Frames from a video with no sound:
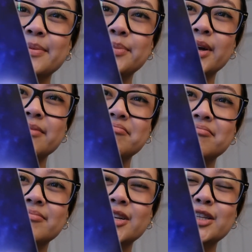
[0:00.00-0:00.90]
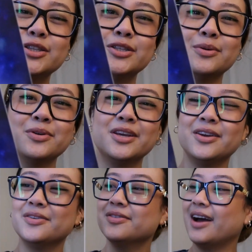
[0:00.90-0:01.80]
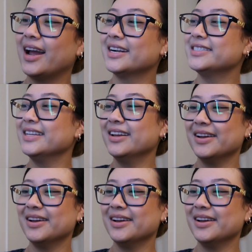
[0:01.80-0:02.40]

But it's so cute. I actually